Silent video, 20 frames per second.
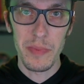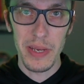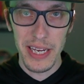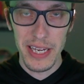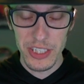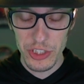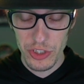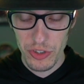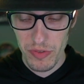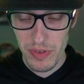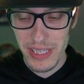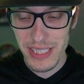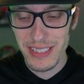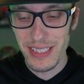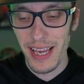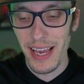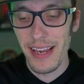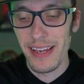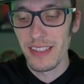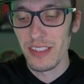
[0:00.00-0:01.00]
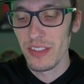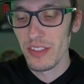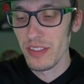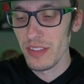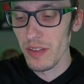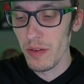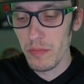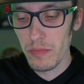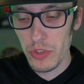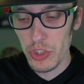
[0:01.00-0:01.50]
injuries and
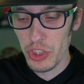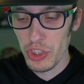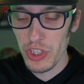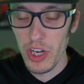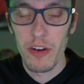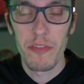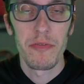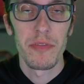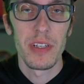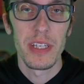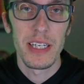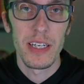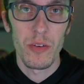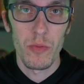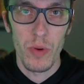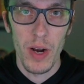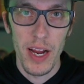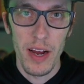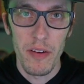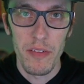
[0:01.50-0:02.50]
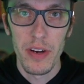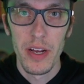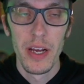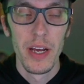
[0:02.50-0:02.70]
some shuffling around.